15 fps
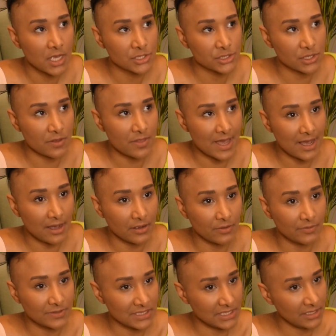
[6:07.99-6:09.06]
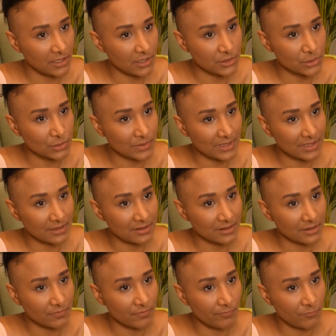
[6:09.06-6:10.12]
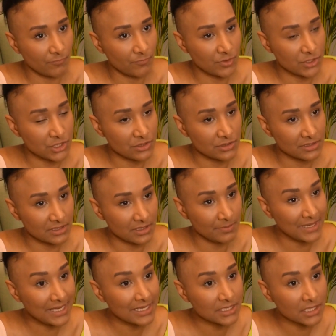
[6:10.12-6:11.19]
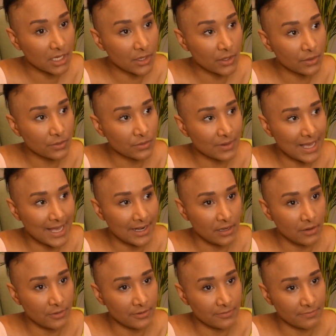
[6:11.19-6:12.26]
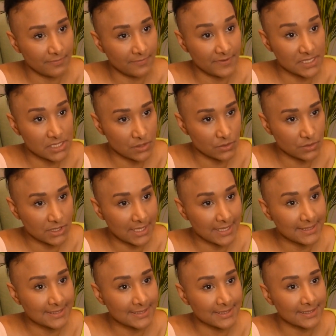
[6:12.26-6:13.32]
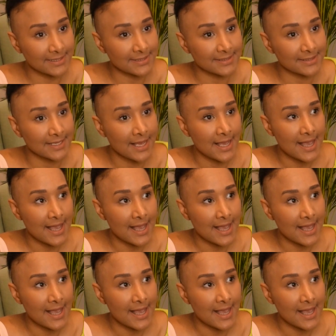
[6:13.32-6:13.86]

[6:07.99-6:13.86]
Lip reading: so that obviously goes with reduced libido and a lot of physical changes,